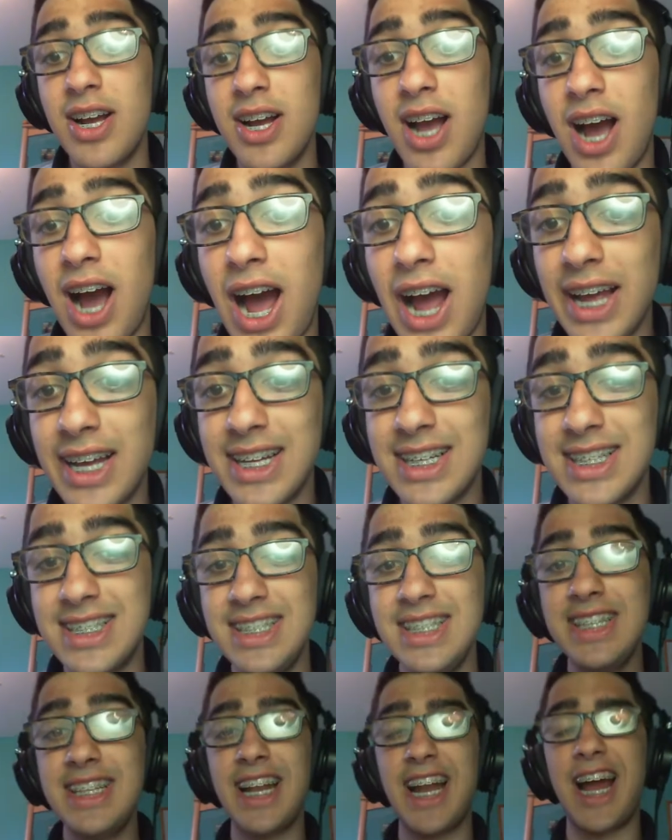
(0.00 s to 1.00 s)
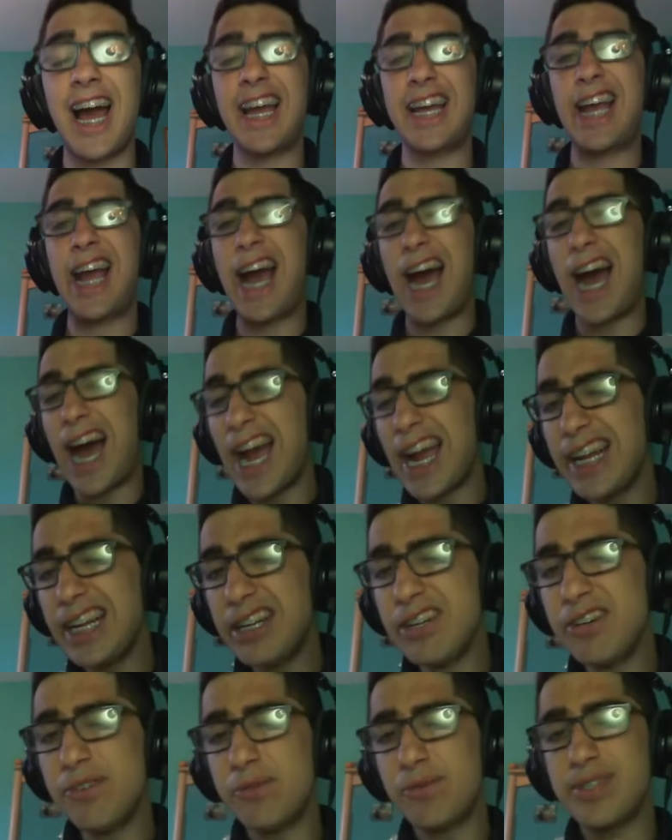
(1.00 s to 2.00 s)
I can see that I kind
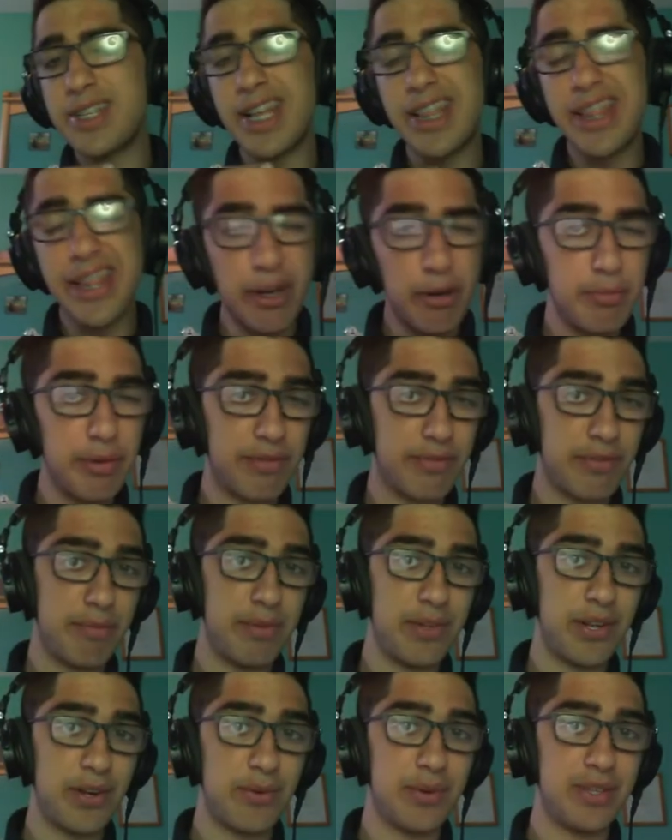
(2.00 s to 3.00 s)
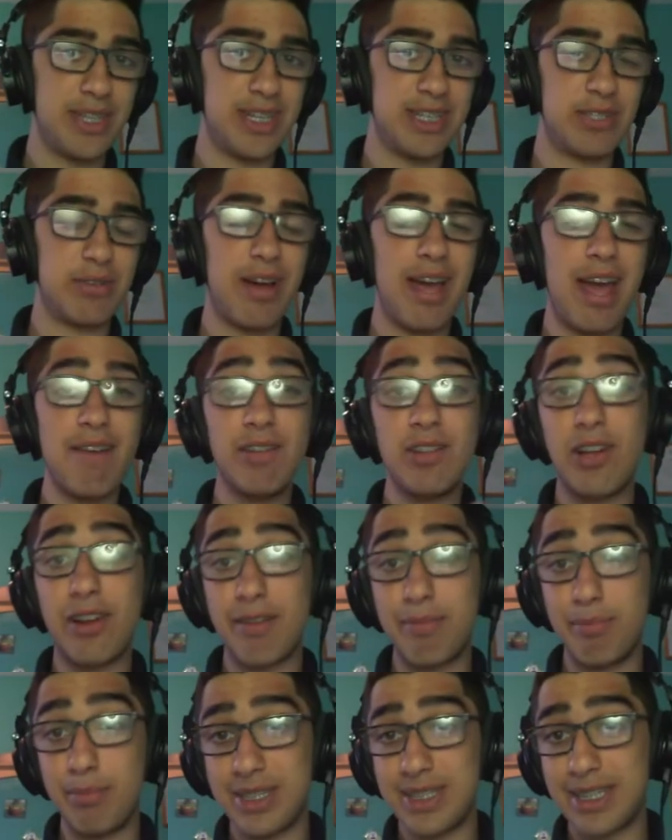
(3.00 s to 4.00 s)
of was a little bit familiar with this. So I have a lot
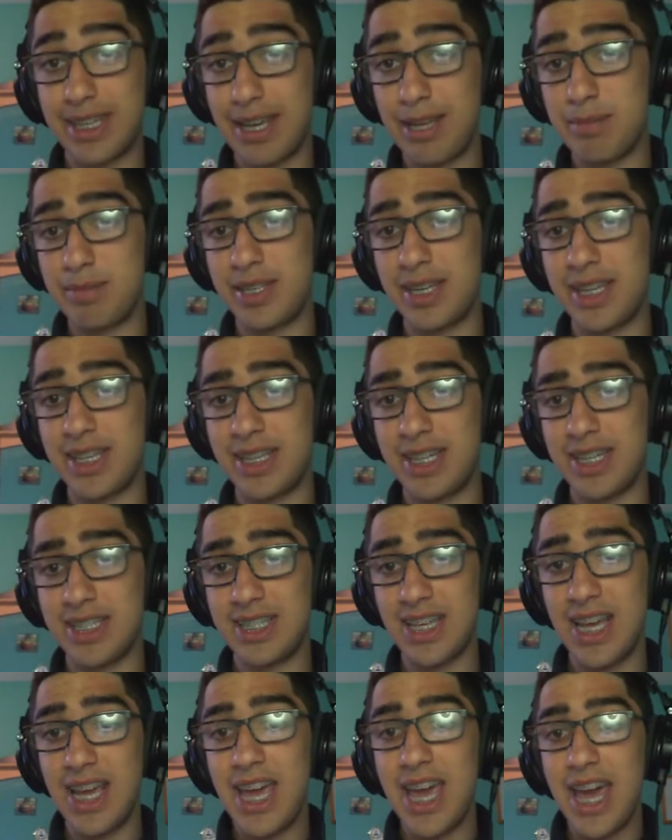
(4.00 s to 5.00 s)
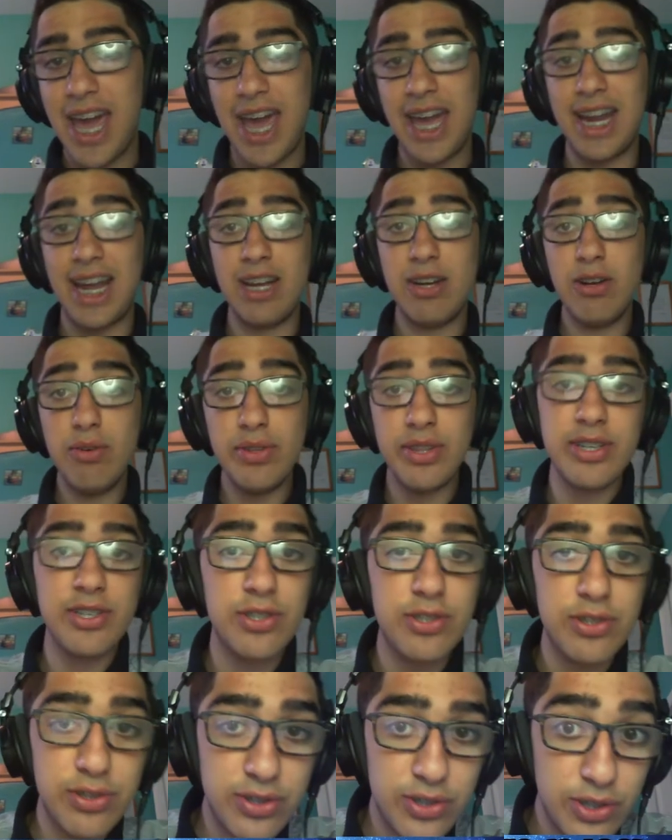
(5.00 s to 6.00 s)
of blitz games like this. And I know
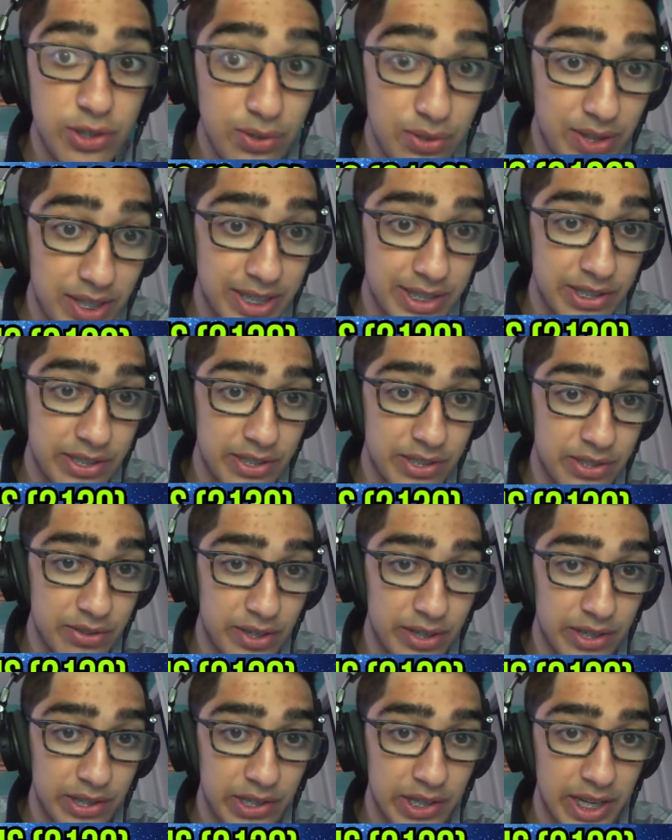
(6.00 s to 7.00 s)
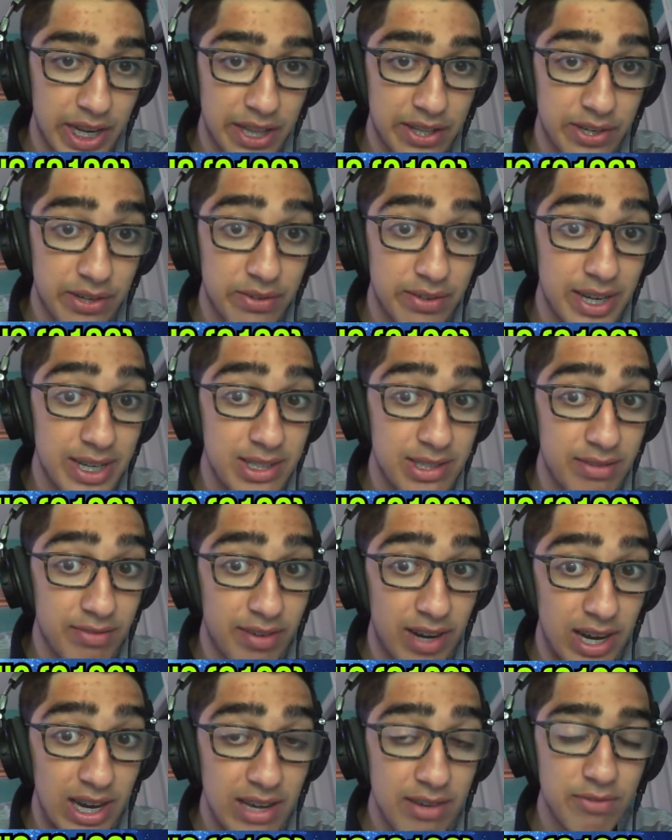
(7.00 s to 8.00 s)
there's two things you can do here. You can either go knight
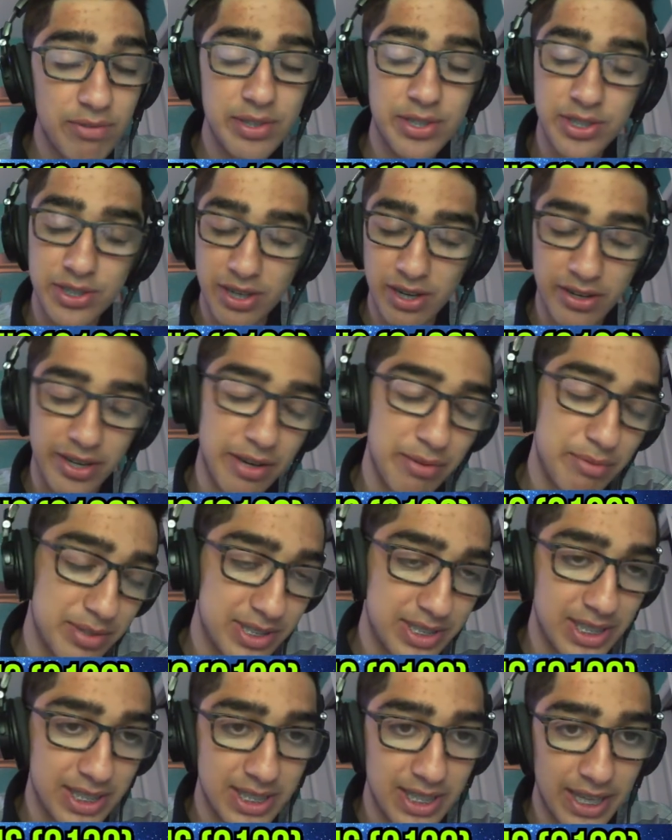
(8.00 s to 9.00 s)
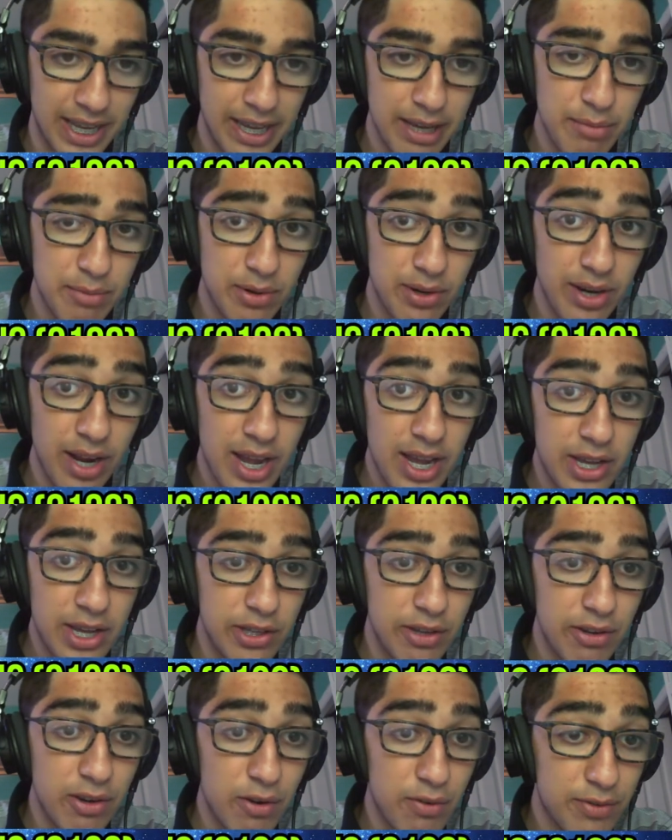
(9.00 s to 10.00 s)
d5, which, okay, we'll see in the game, or
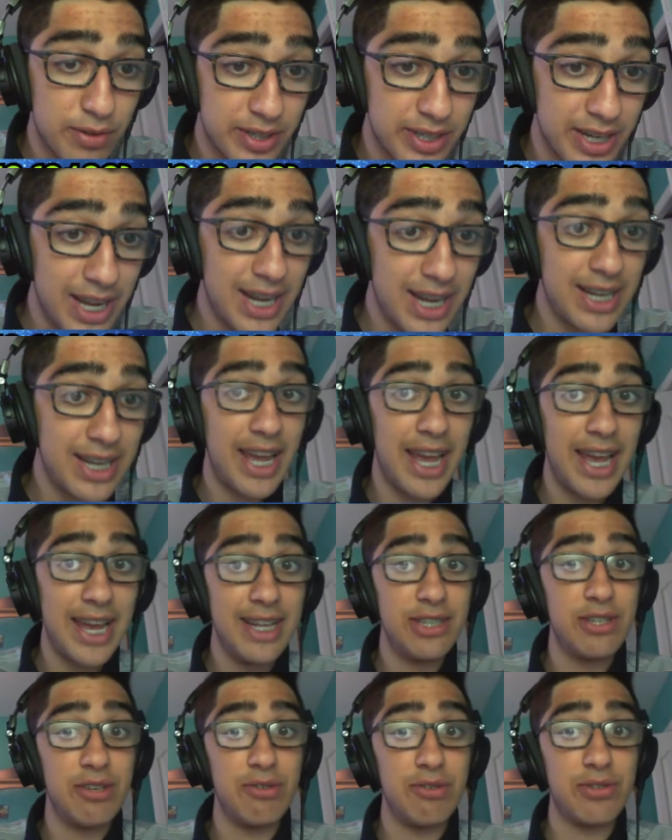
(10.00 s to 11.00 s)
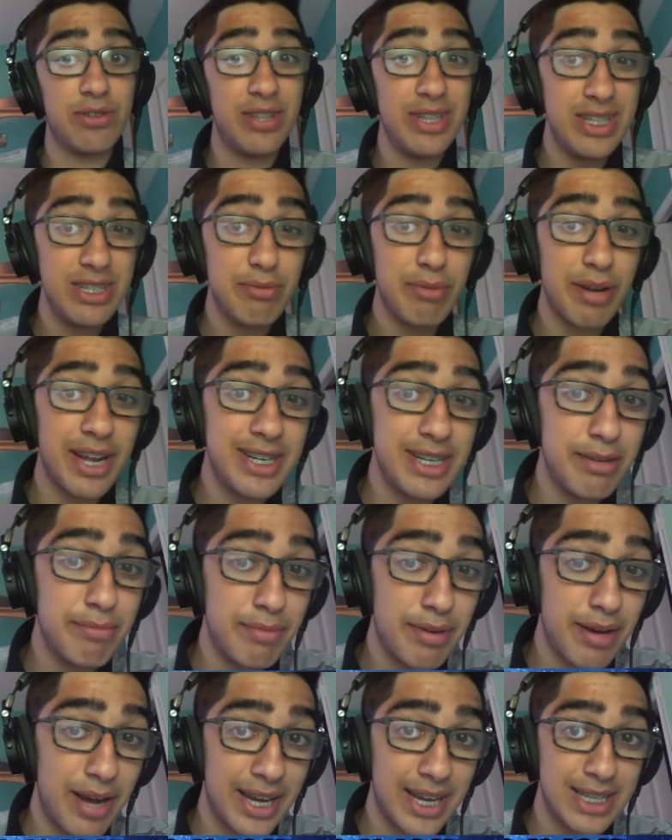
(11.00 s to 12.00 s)
you can go for knight a2. So this is what I did
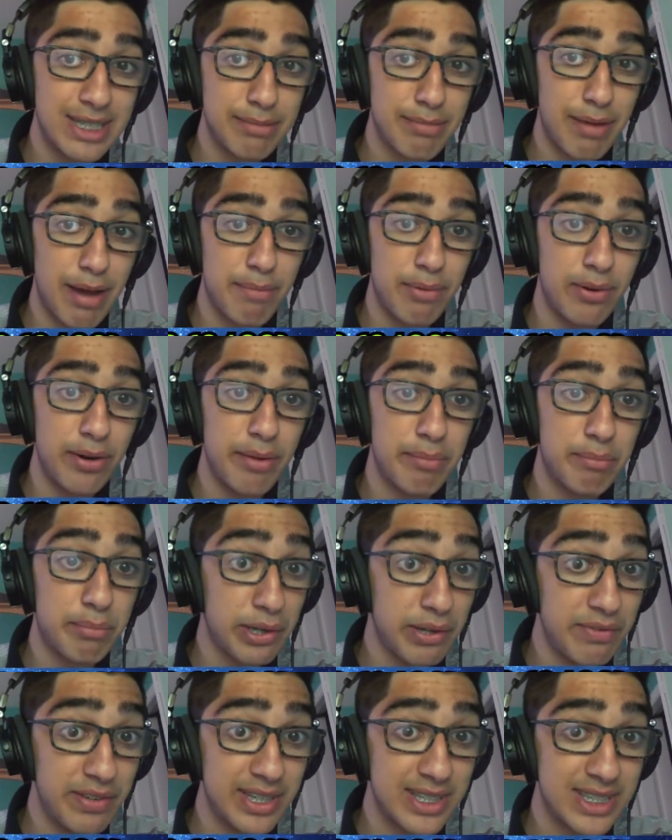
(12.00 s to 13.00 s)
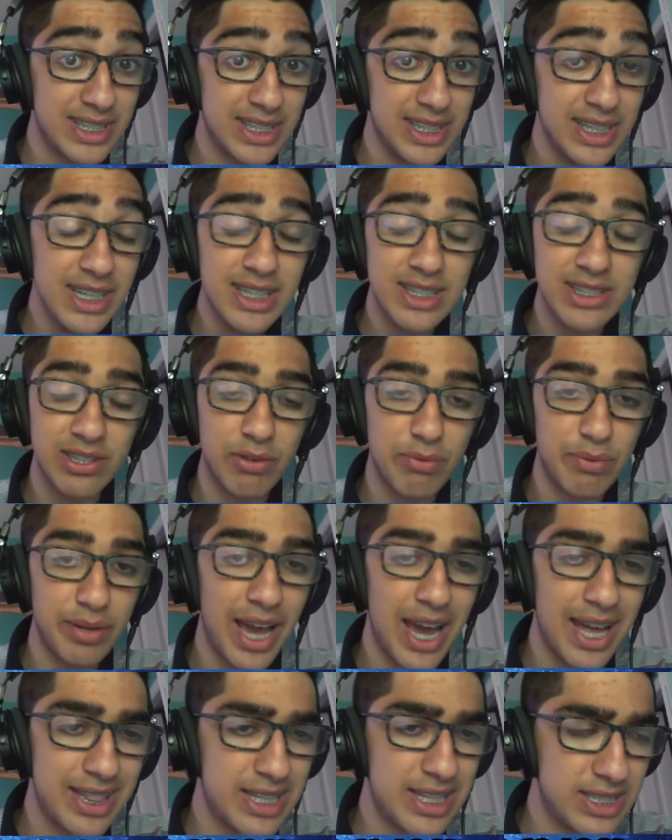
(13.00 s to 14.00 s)
against my opponent previously. So we
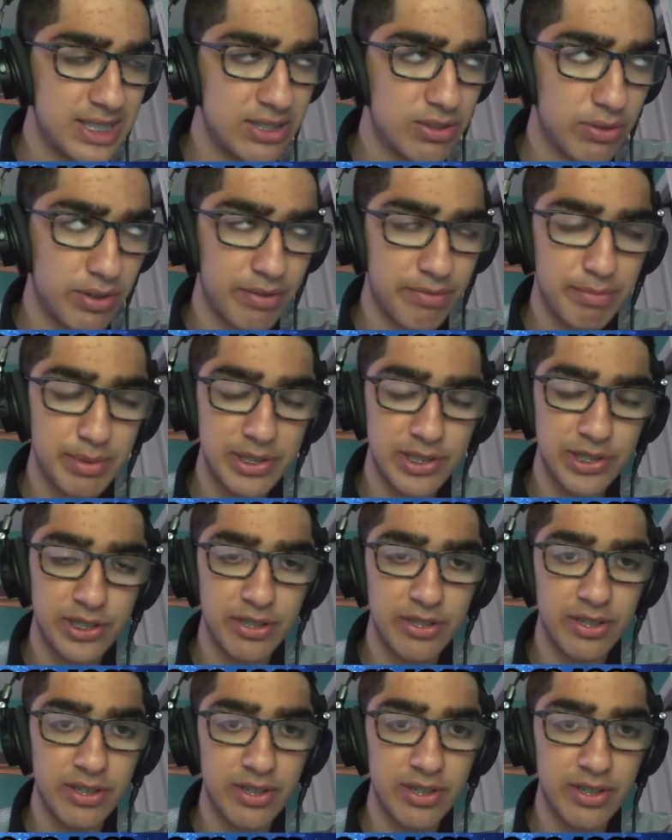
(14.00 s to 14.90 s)
had this sort of position